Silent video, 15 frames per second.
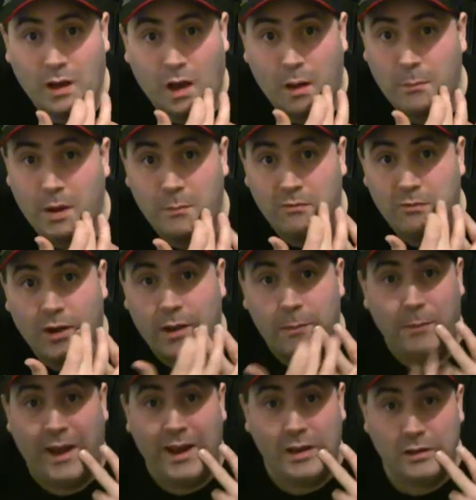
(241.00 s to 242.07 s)
I'm in fucking
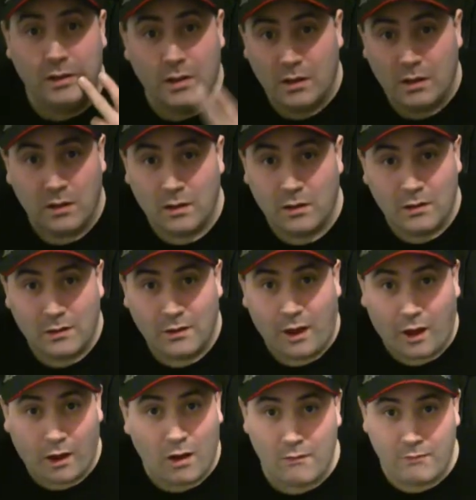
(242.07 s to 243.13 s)
pain.
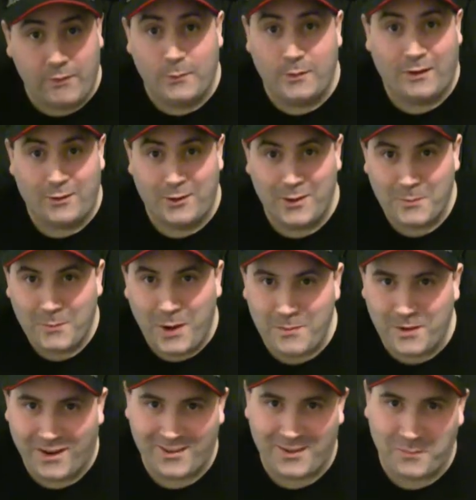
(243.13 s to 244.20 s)
I can't feel nothing at the
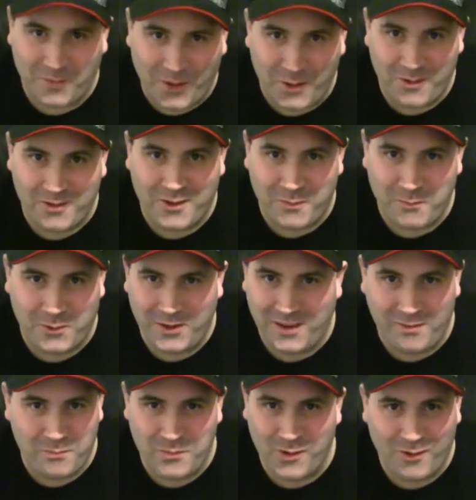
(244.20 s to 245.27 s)
moment because I'm dosed up on
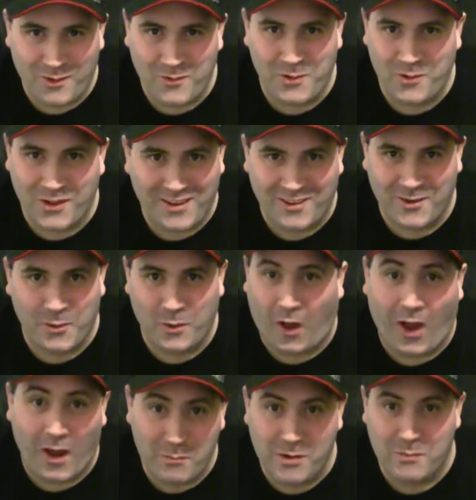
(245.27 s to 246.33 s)
these beautiful things called
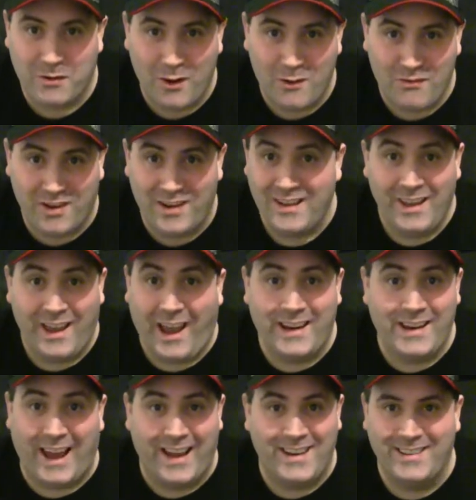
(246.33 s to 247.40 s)
ibuprofen
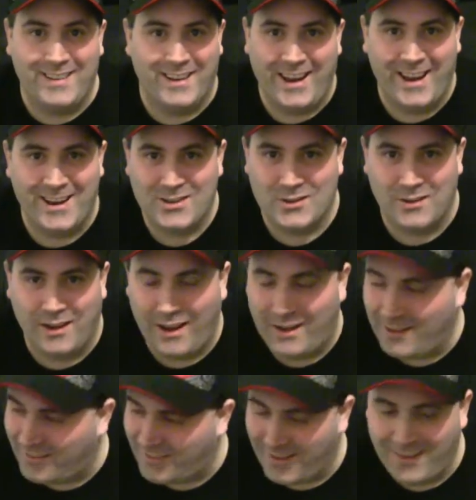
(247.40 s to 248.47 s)
and Anodin Extra,
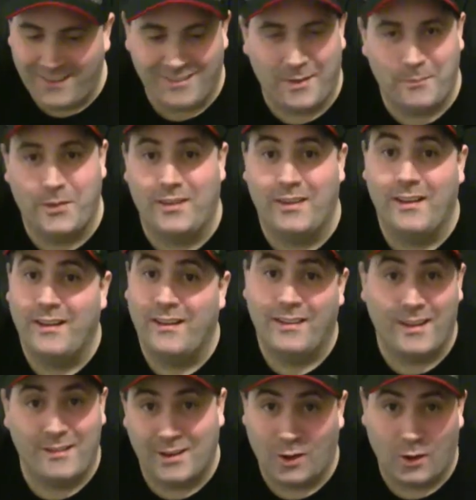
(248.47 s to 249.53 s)
and I'll tell you something,
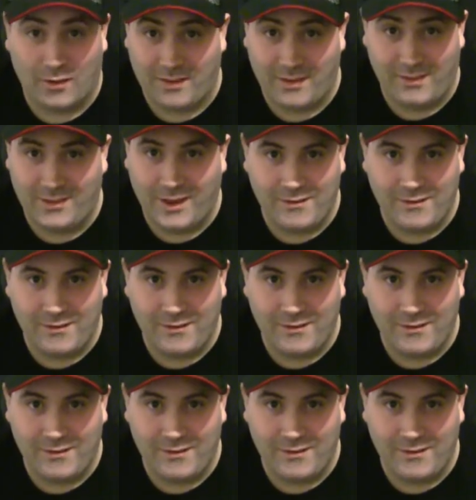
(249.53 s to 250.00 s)
they're a godsend.